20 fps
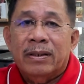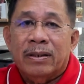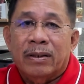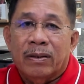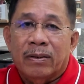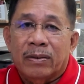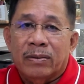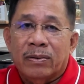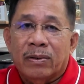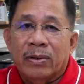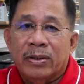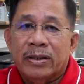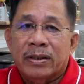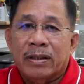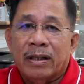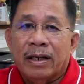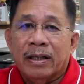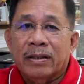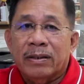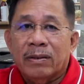or no
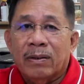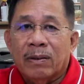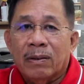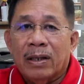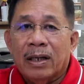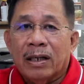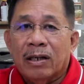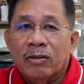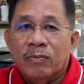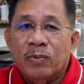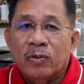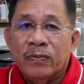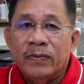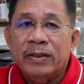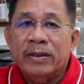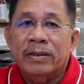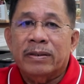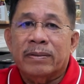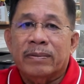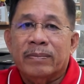strike, no lockout
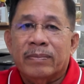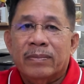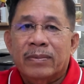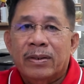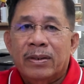provision.